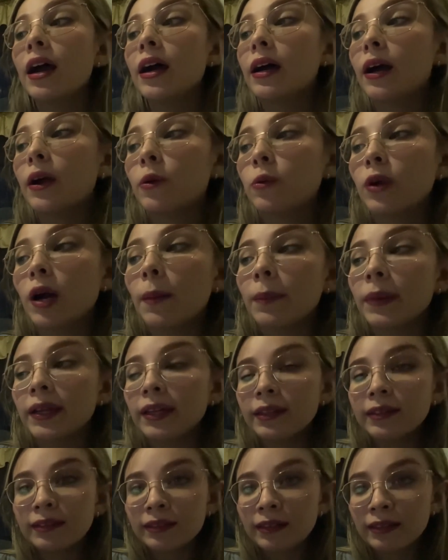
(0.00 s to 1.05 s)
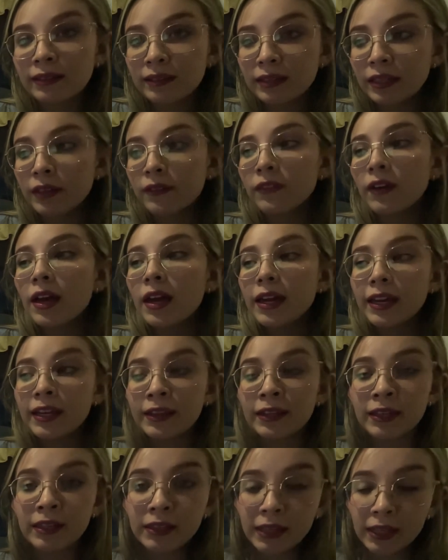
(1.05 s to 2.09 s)
are rapid and sensitive in
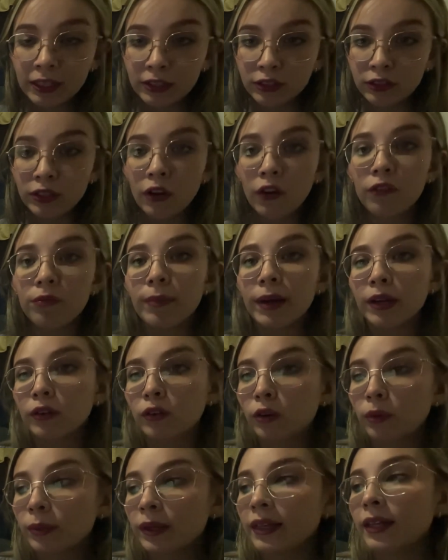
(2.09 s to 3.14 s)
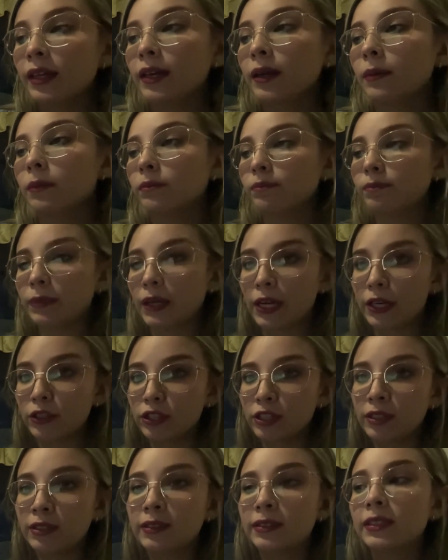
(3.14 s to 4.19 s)
the detection of microbial
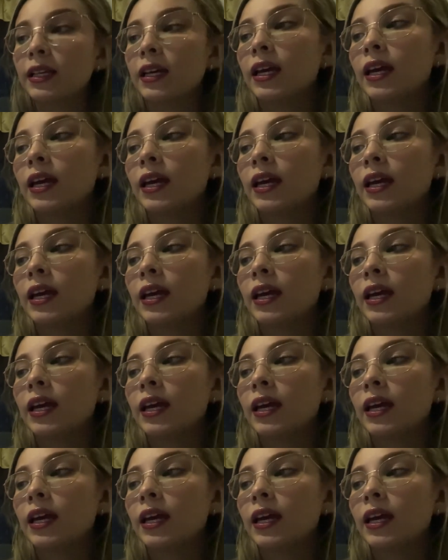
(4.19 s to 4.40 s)
pathogens,